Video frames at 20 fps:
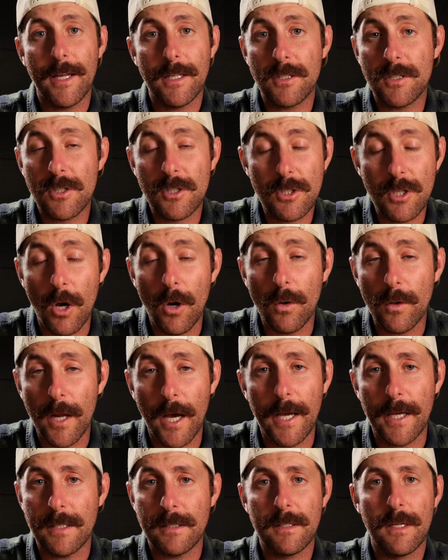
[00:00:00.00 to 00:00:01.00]
It's so
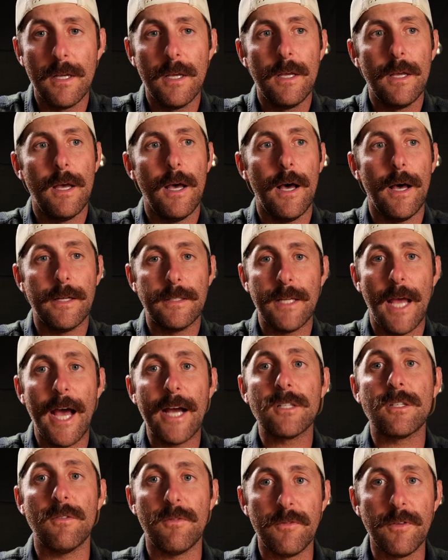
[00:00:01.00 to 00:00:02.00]
nice to
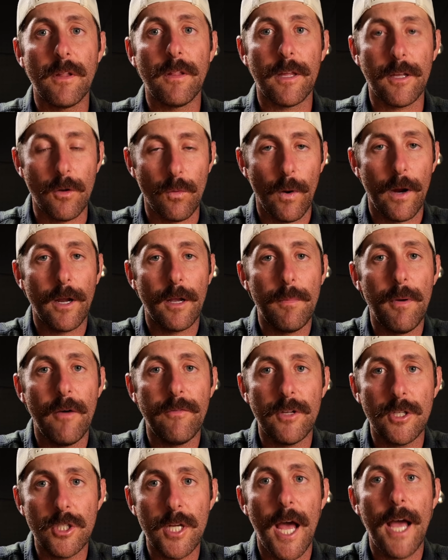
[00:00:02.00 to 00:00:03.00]
actually feel like you're wearing a
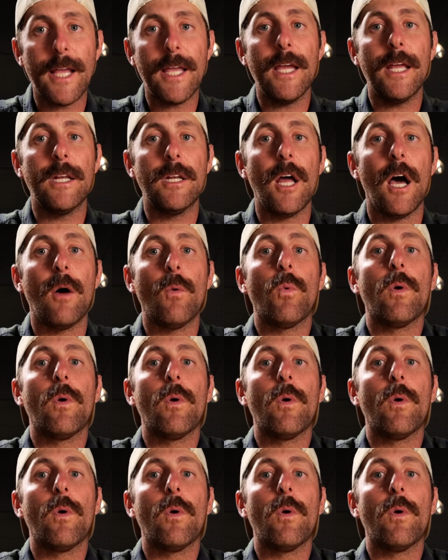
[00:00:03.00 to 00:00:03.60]
puffy jacket and not